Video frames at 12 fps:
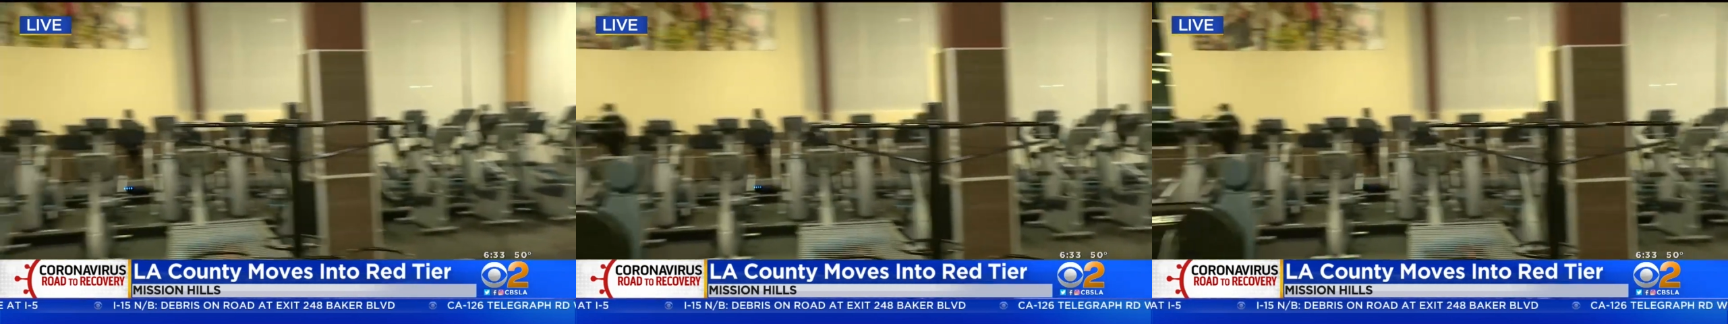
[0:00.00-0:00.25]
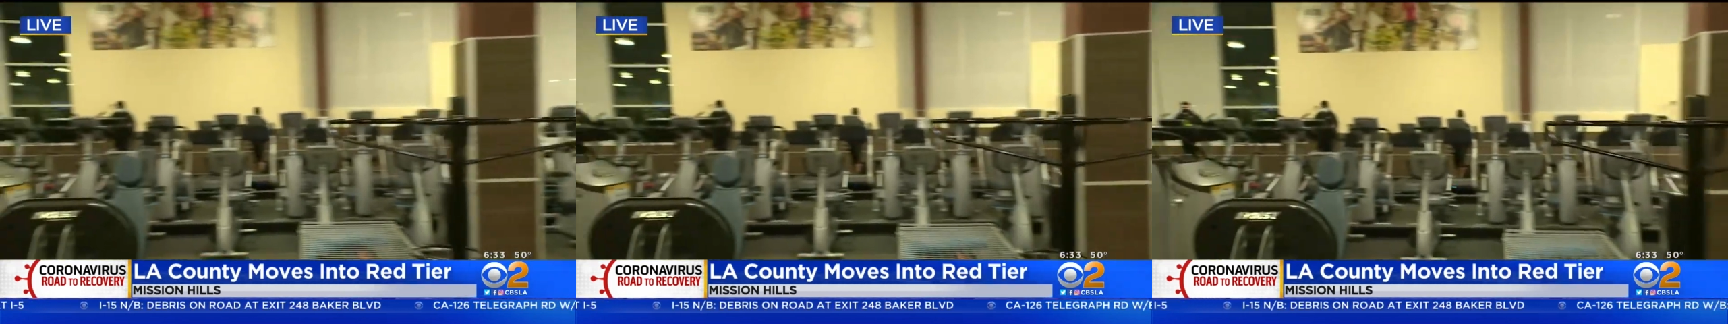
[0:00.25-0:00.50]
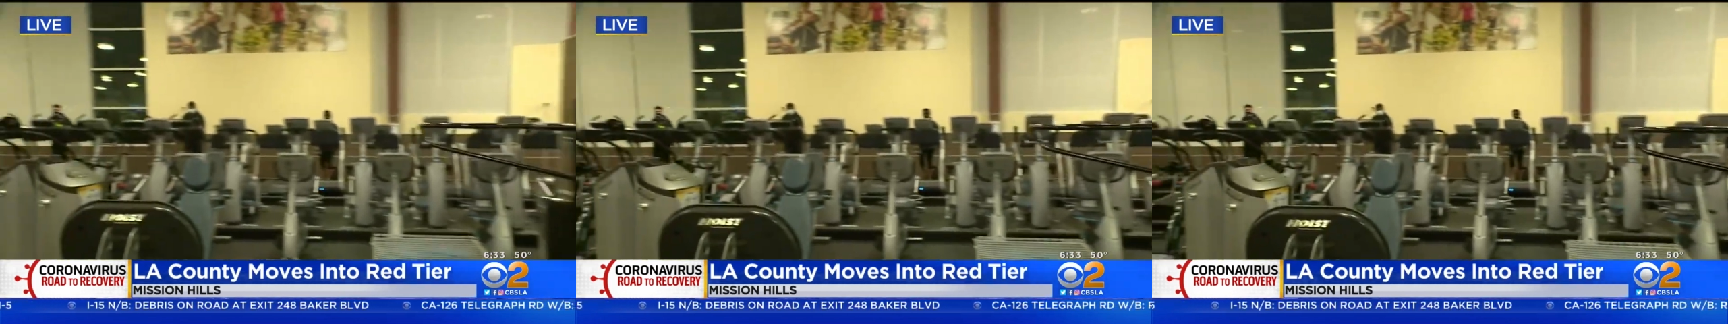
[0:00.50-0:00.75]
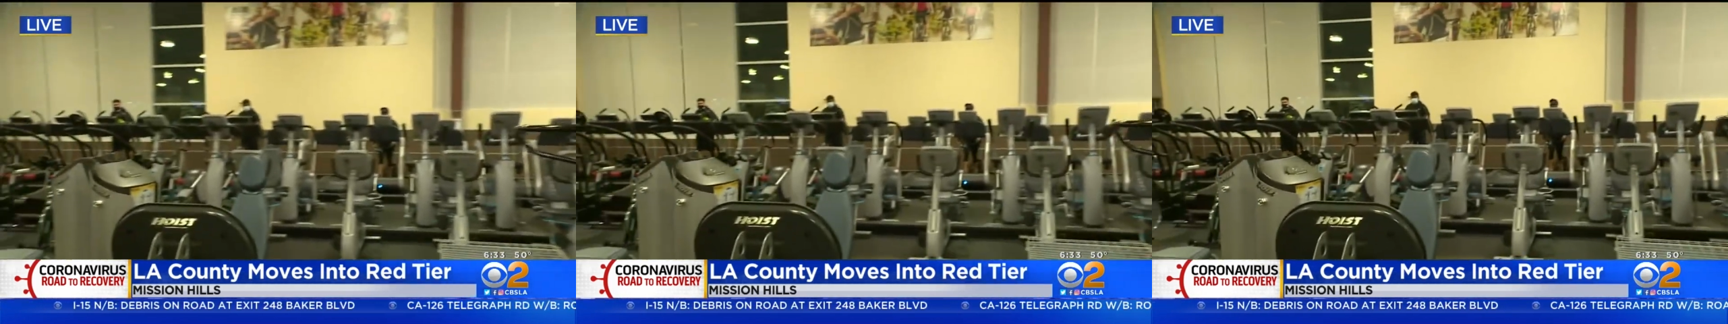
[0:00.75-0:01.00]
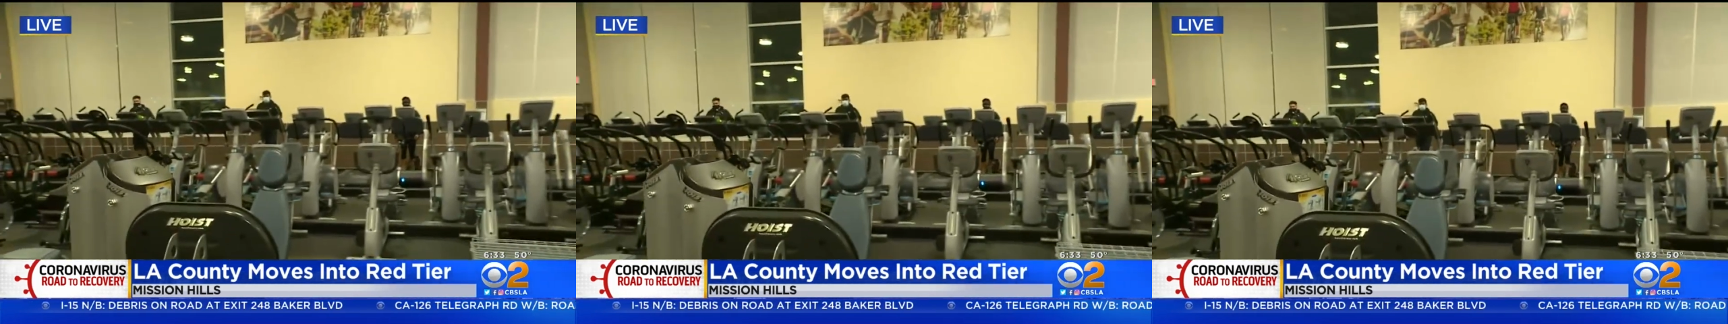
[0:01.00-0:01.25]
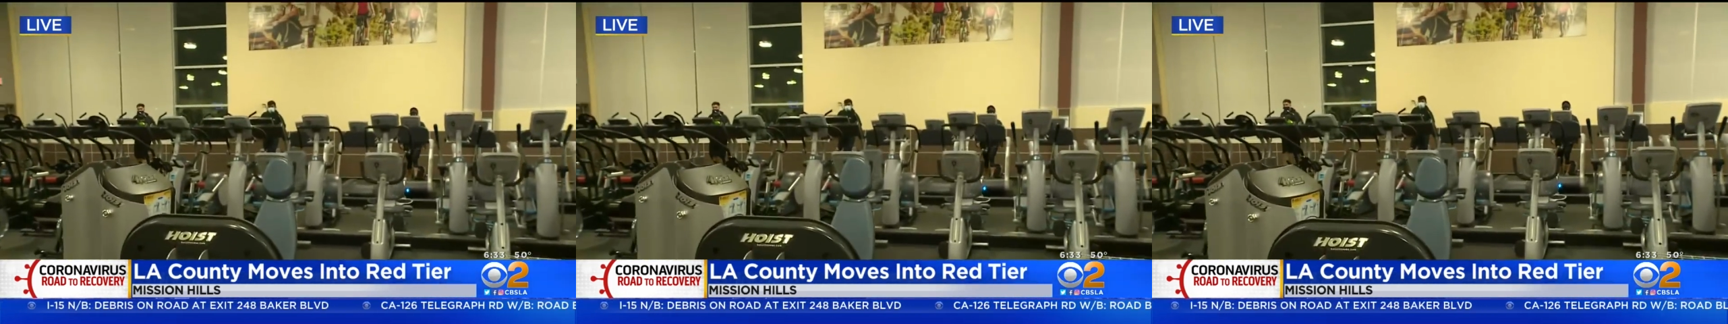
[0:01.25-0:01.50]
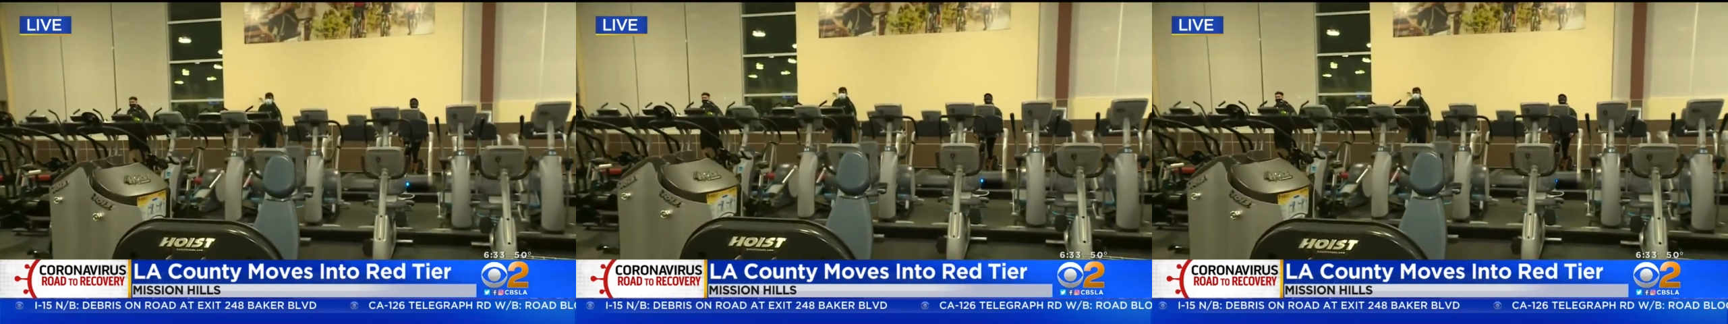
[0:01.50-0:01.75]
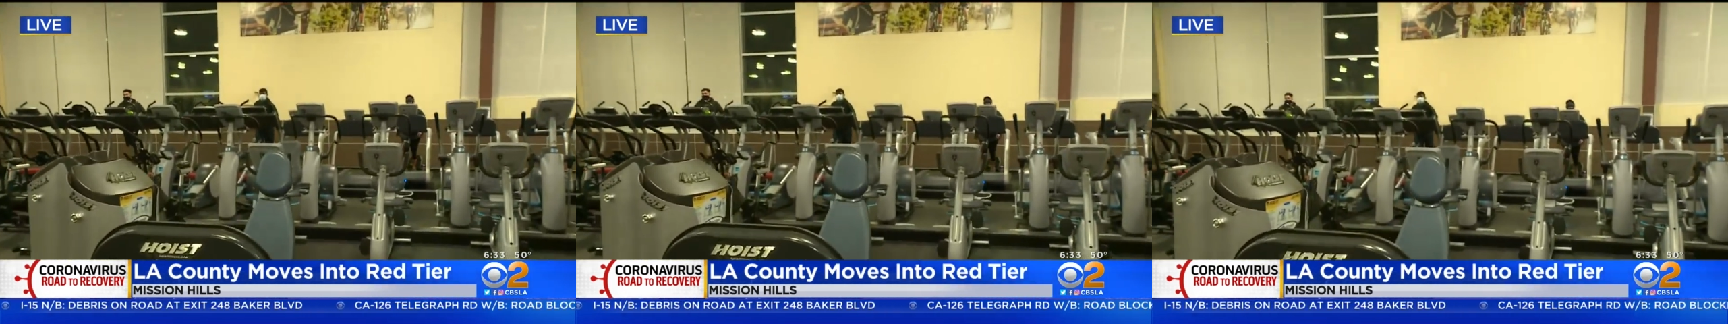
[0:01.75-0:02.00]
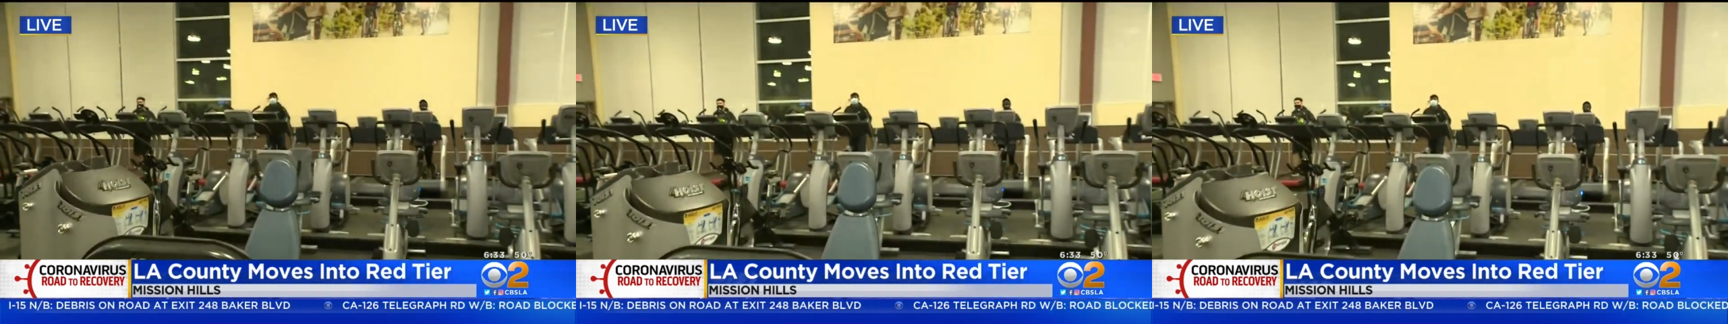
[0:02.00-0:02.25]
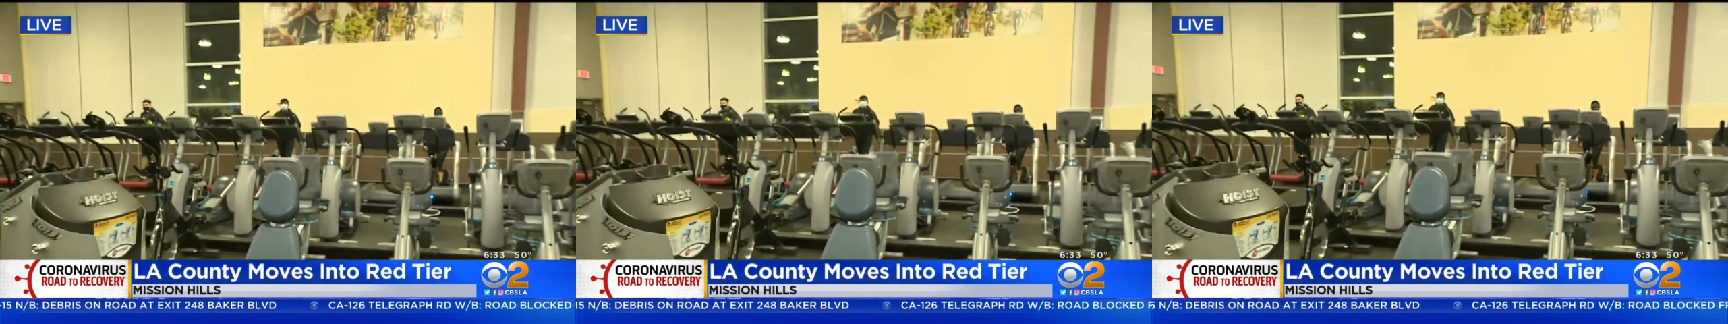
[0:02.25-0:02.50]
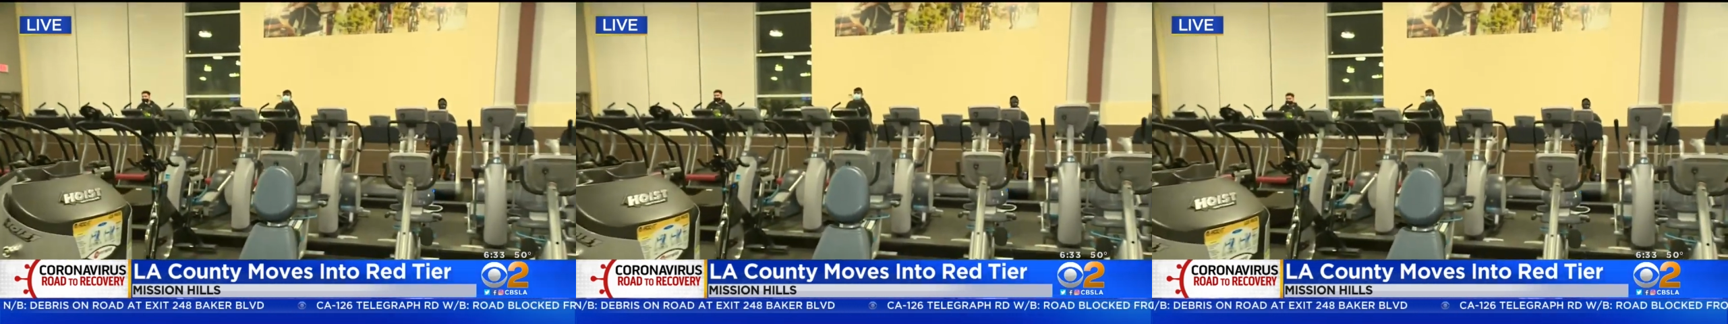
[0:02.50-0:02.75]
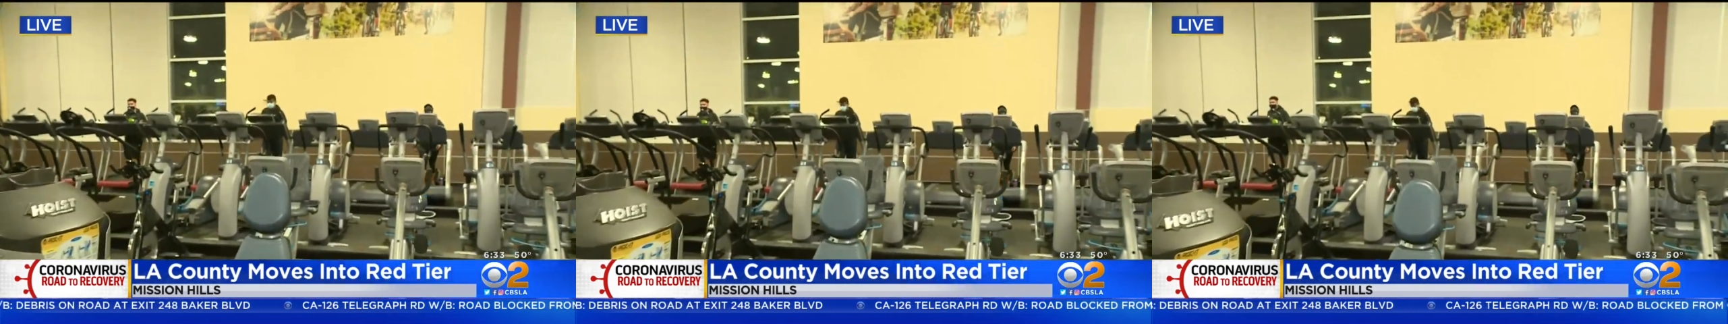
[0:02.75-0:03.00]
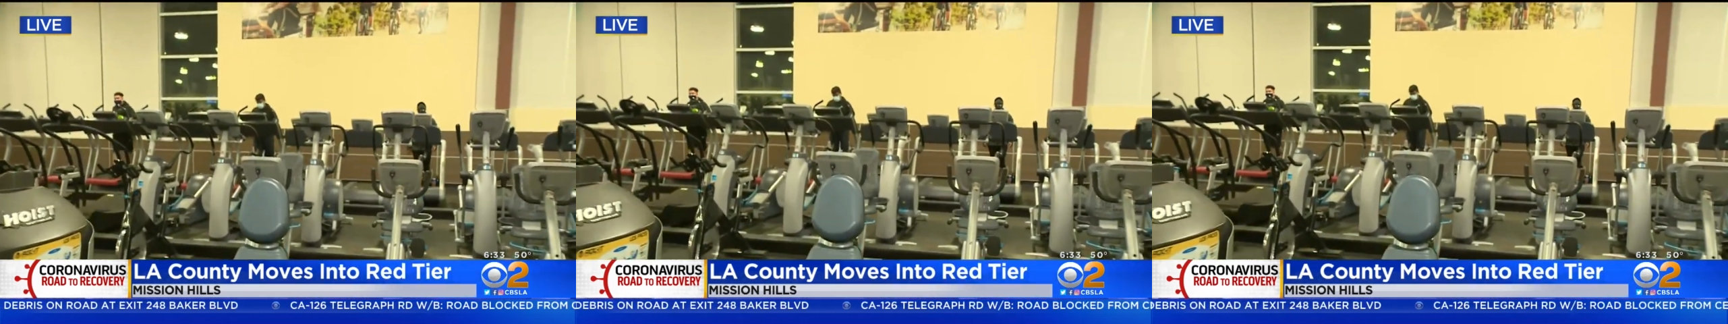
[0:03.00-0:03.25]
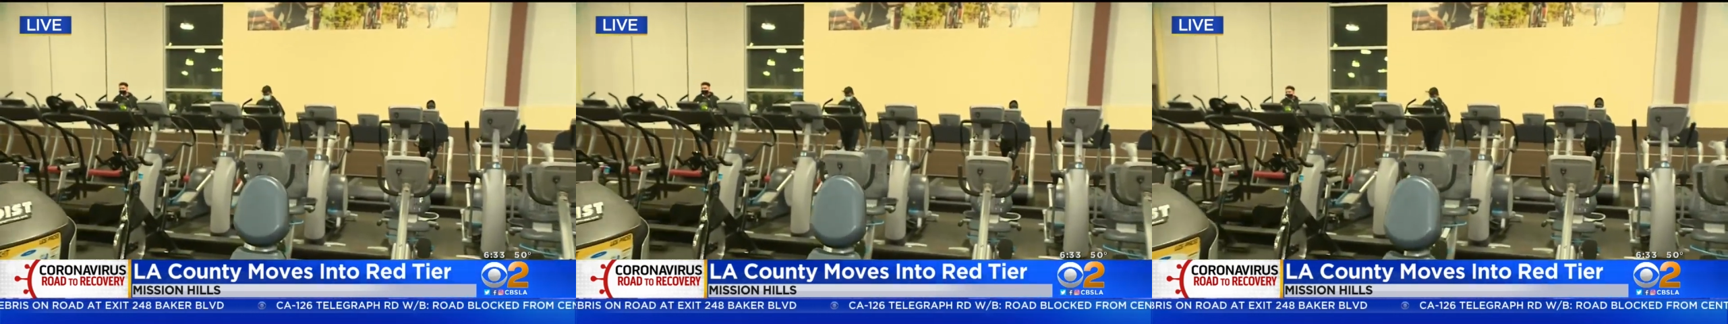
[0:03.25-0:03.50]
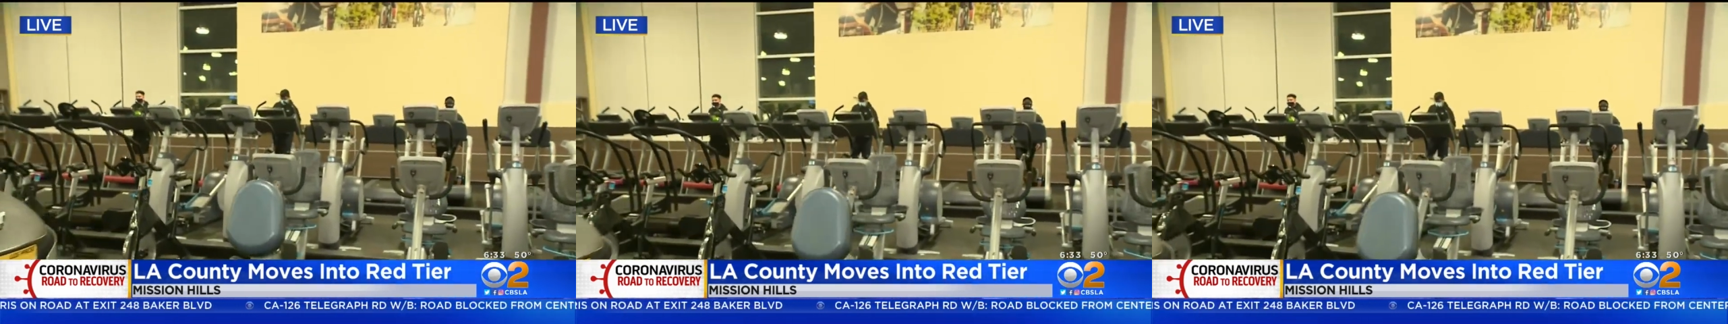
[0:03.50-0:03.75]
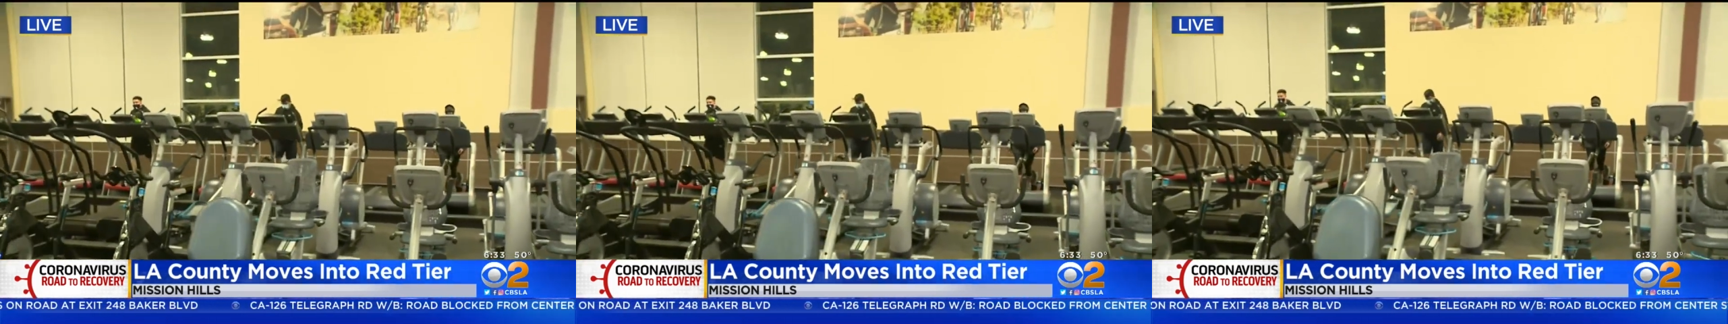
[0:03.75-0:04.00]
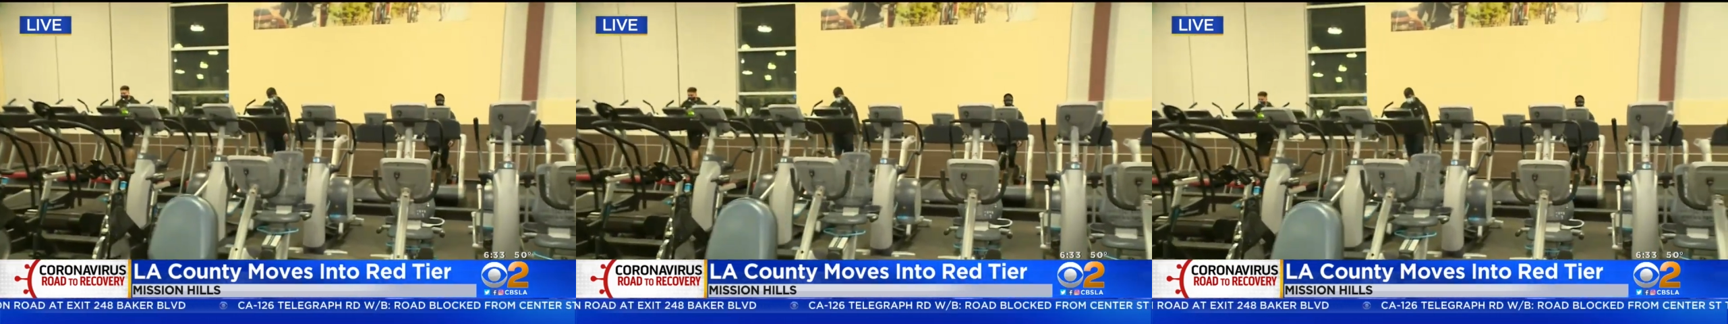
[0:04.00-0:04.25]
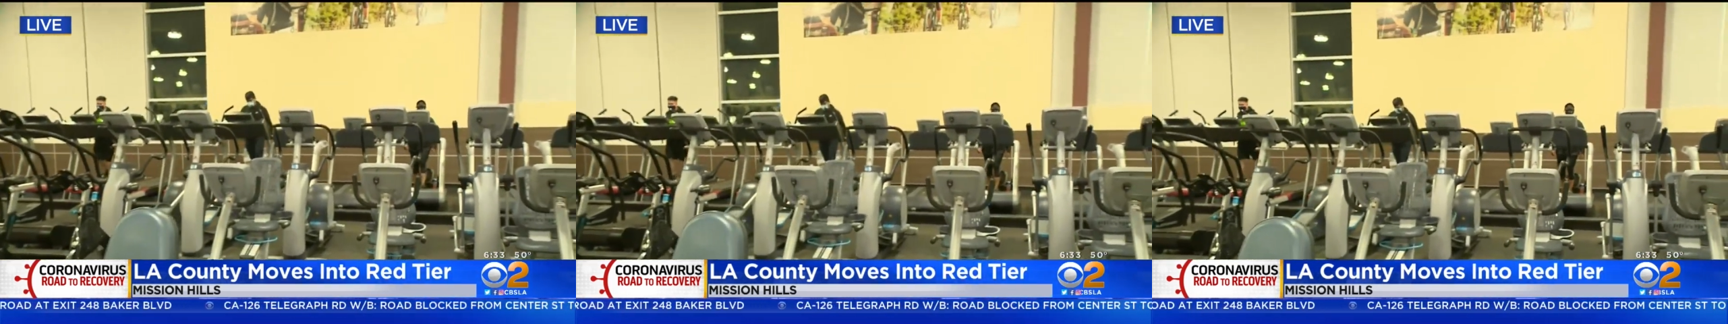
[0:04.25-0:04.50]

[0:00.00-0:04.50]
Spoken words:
No face is visible, so there are no lips to read.